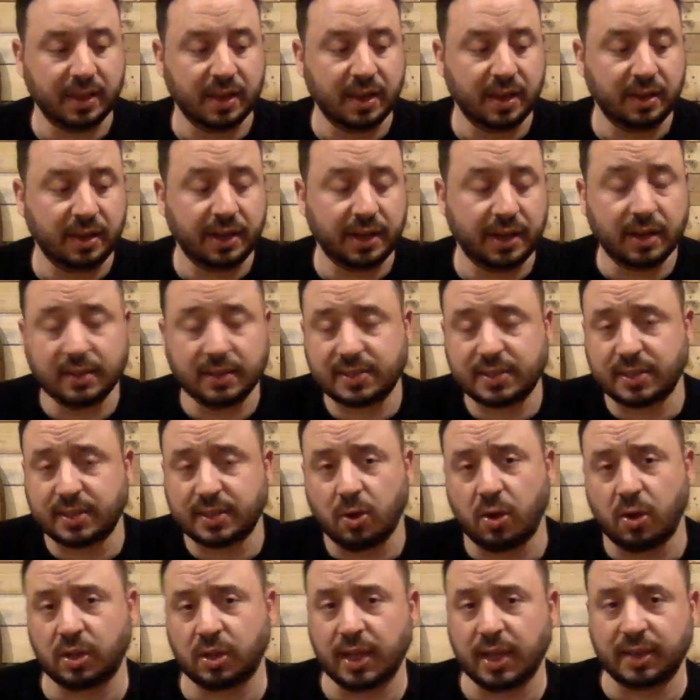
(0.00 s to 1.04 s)
you know, listen,
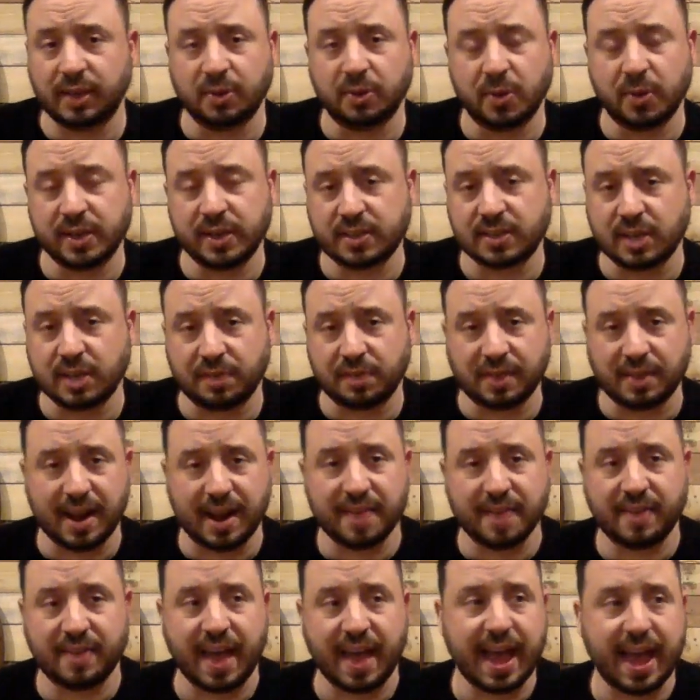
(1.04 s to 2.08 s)
all Glengoyne stuff that
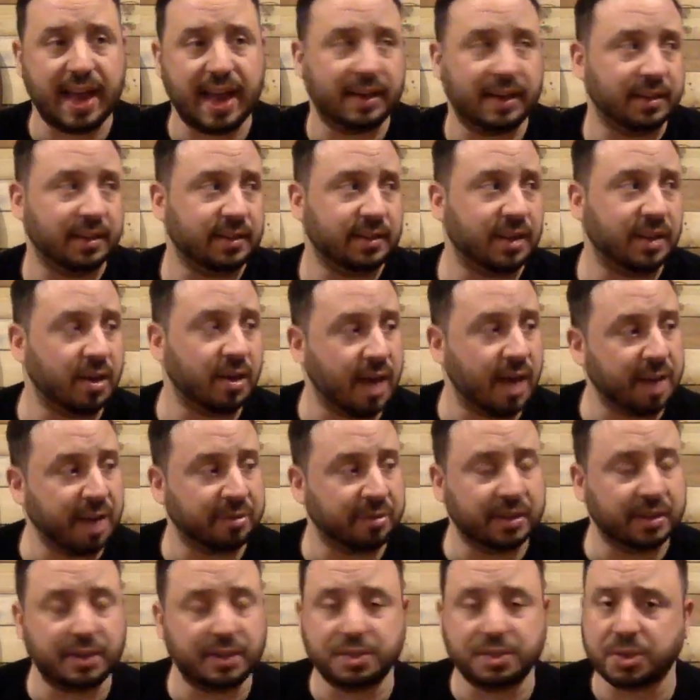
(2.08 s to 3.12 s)
I've had, you know, I
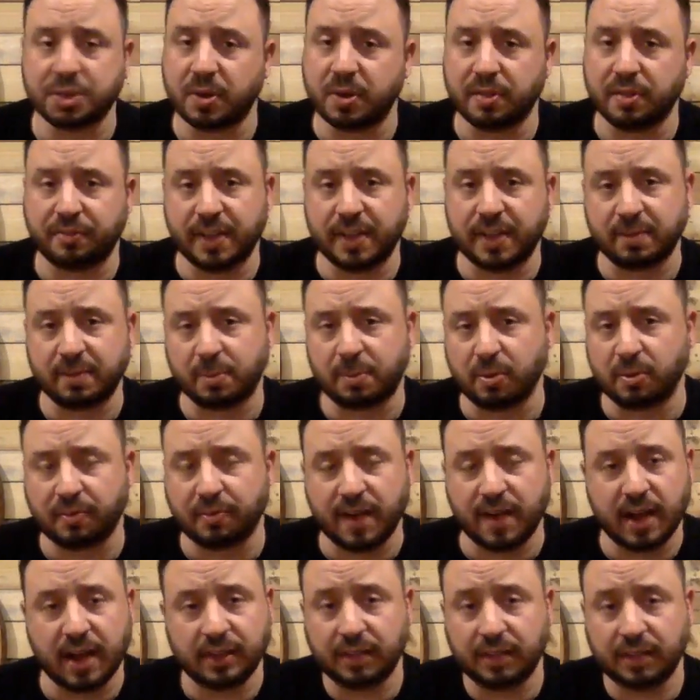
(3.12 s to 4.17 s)
really enjoy the flavor
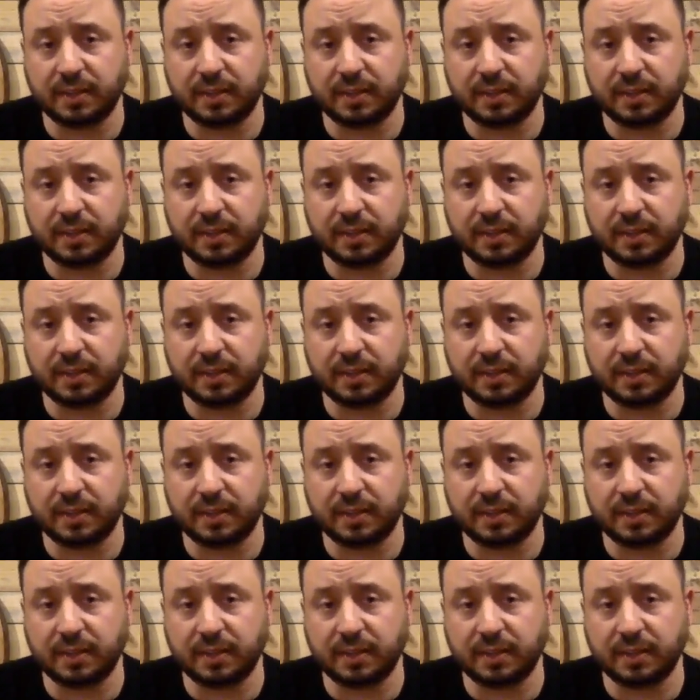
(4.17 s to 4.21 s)
profile.